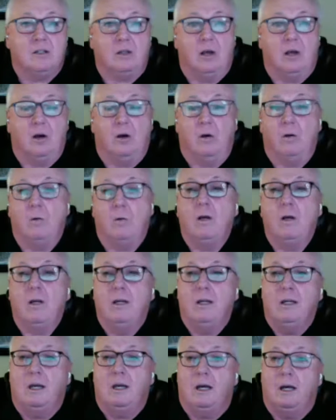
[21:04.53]
So
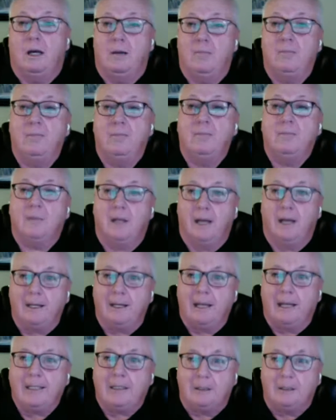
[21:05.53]
I
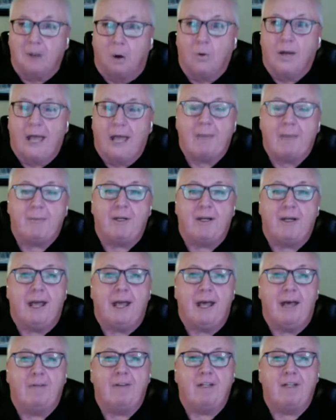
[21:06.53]
don't happen to
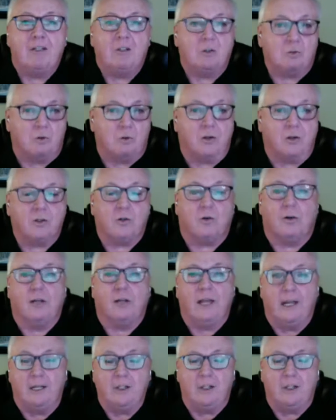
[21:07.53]
have a
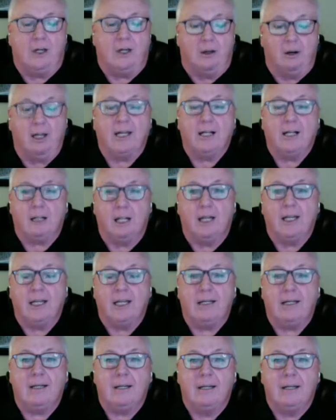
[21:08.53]
structural engineering
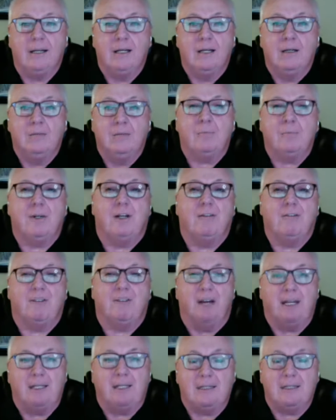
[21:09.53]
client, but if
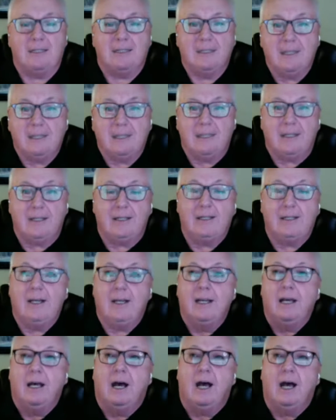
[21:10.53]
I did,
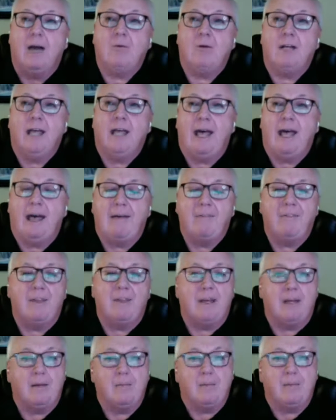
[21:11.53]
I would have
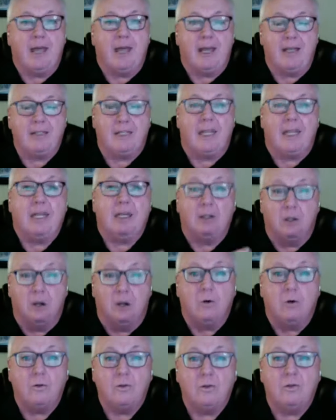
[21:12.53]
them as a
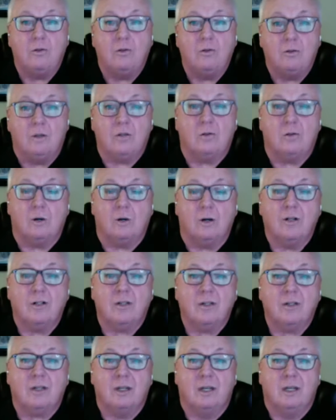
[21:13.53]
go-to source
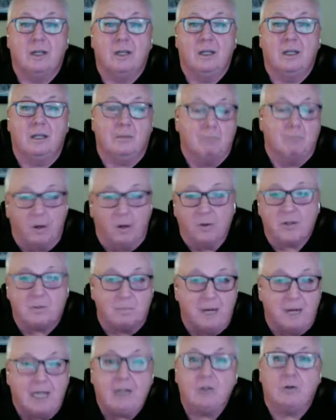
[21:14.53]
in
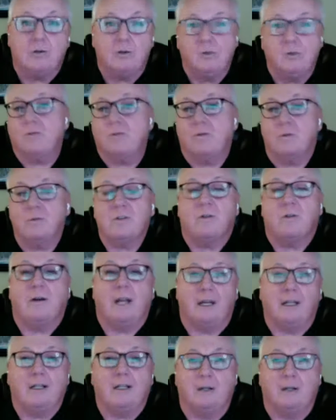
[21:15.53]
most major newsrooms
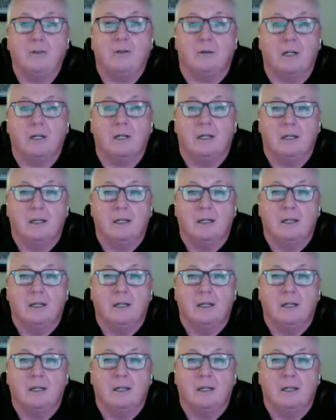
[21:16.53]
around the country.